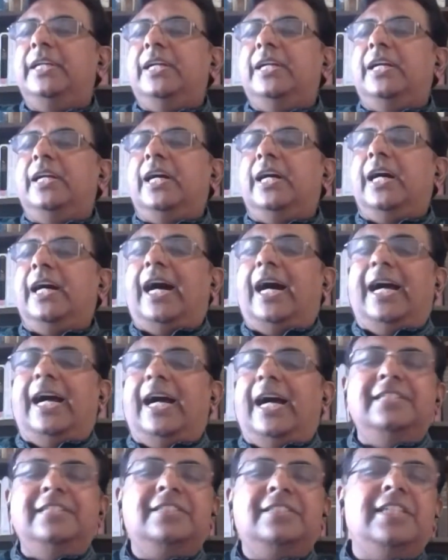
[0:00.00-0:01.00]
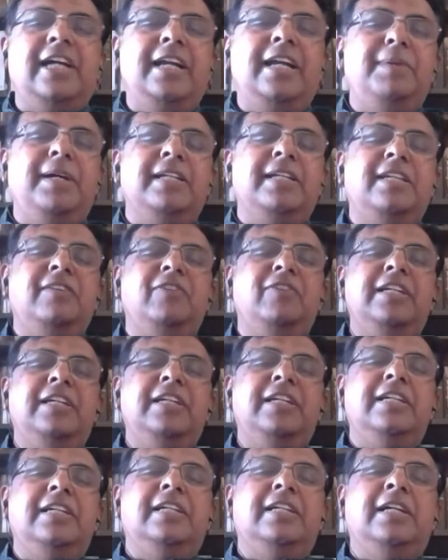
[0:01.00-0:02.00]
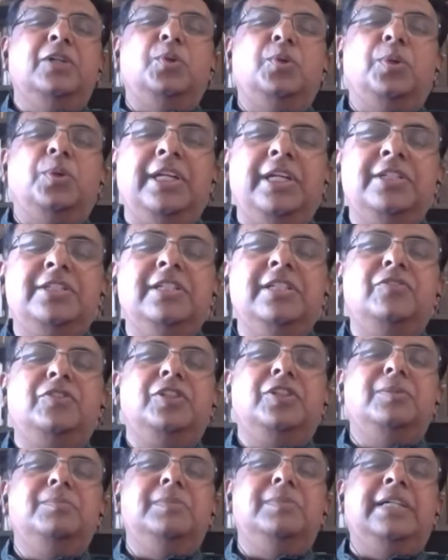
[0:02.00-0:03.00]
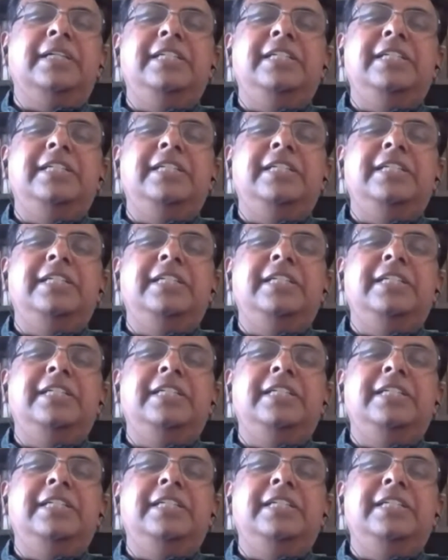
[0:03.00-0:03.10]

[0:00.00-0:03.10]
I'll start by giving a quotation from